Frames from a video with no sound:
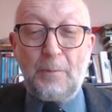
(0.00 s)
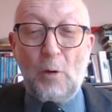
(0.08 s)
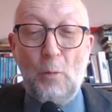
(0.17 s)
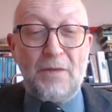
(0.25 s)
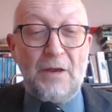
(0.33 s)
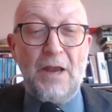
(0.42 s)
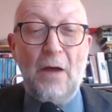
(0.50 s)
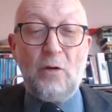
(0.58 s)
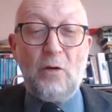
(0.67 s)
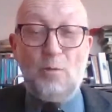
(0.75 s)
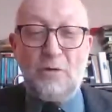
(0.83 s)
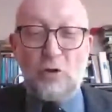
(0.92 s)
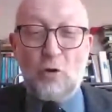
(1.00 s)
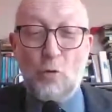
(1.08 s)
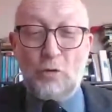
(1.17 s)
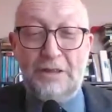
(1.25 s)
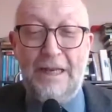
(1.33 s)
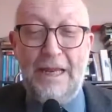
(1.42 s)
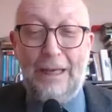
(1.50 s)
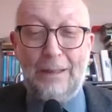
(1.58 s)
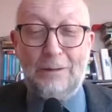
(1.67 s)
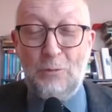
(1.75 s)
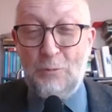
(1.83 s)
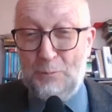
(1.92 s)
with another woman called Lil,
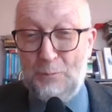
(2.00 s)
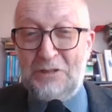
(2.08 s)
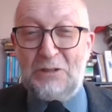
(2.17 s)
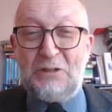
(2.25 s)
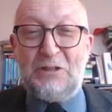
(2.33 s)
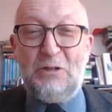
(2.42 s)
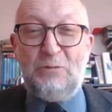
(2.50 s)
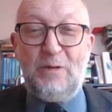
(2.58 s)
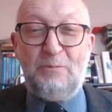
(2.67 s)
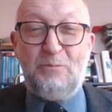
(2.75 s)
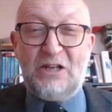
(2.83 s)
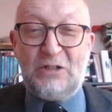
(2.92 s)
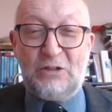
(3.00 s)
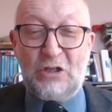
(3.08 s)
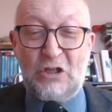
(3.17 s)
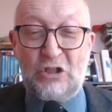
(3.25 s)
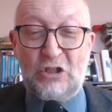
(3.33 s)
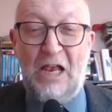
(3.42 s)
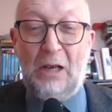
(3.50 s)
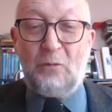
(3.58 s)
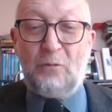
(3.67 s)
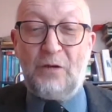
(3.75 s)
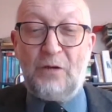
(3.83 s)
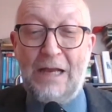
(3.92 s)
who doesn't seem to be present herself
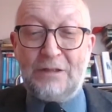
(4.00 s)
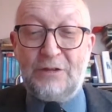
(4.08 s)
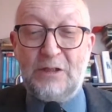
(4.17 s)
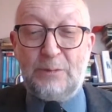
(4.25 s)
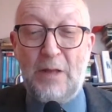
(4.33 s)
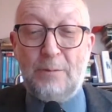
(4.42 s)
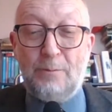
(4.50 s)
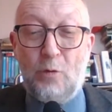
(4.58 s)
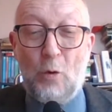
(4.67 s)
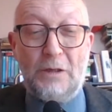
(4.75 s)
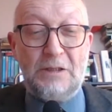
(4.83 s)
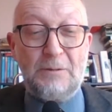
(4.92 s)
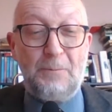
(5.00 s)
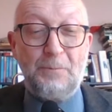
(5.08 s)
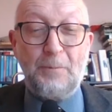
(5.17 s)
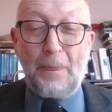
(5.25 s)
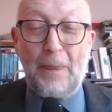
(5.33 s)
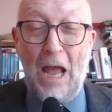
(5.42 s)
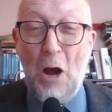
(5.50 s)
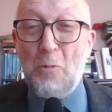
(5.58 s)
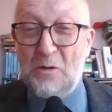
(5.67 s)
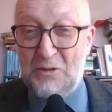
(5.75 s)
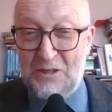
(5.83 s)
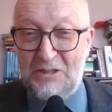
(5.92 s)
at that point.
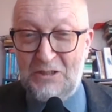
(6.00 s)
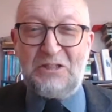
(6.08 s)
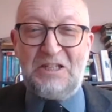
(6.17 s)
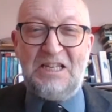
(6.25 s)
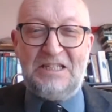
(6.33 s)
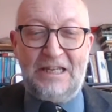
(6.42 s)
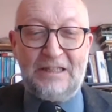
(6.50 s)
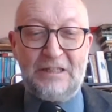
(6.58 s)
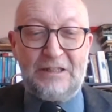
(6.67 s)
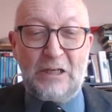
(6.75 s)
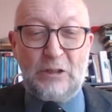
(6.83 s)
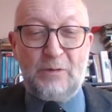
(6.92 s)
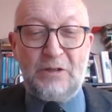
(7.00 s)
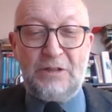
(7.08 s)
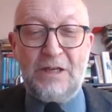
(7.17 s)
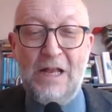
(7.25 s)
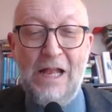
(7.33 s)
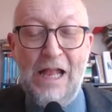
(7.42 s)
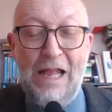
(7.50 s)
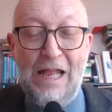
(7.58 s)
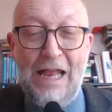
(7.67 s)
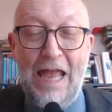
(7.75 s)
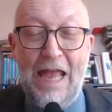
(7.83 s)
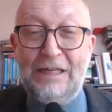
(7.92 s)
Albert, I should say, is Lil's husband.
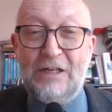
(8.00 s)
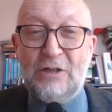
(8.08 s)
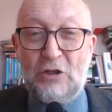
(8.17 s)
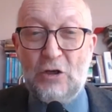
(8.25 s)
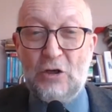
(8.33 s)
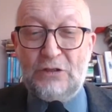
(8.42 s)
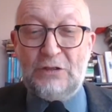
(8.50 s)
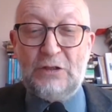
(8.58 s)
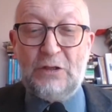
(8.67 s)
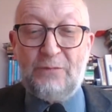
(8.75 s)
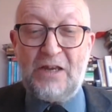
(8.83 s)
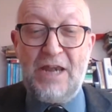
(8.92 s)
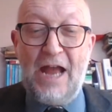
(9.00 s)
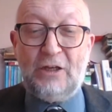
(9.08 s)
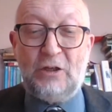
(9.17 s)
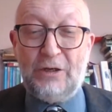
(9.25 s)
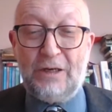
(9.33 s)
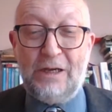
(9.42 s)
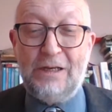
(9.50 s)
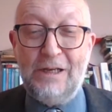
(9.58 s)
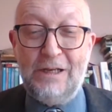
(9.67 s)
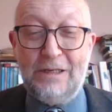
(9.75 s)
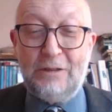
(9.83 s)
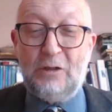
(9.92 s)
Here Eliot goes into the vernacular
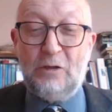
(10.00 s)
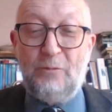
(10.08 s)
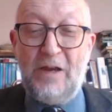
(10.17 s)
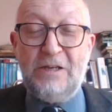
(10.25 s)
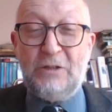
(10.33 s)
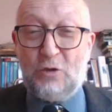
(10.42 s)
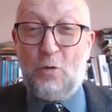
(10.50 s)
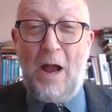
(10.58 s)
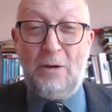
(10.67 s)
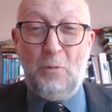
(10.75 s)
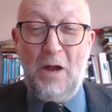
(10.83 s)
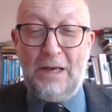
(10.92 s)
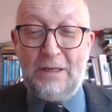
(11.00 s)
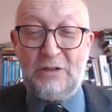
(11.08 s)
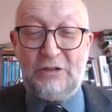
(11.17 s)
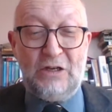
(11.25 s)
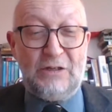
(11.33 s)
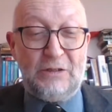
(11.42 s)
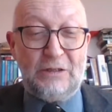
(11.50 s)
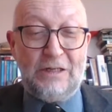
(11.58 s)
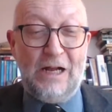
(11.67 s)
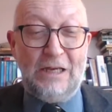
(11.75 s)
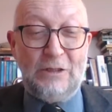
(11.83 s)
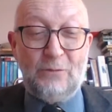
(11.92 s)
and conveys quite well a certain
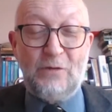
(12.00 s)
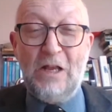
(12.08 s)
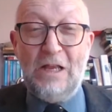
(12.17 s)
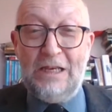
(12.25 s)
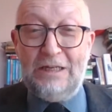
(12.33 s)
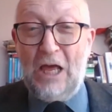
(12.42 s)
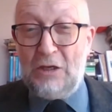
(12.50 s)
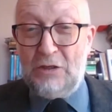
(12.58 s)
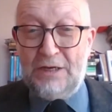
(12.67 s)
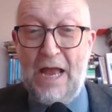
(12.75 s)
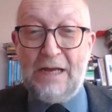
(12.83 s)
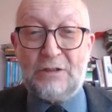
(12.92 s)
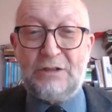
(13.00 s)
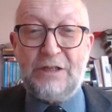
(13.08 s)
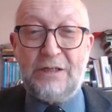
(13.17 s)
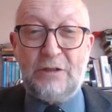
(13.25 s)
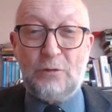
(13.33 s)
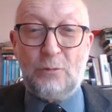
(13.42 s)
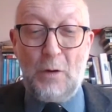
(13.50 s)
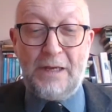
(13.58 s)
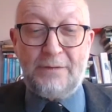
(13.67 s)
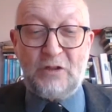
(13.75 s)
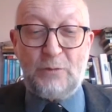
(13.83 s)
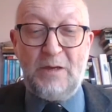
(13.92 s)
kind of London accent and way
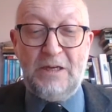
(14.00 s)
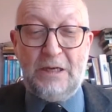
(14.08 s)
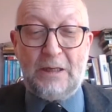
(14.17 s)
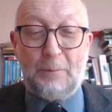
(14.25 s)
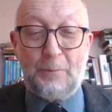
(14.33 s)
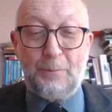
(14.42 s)
of speaking.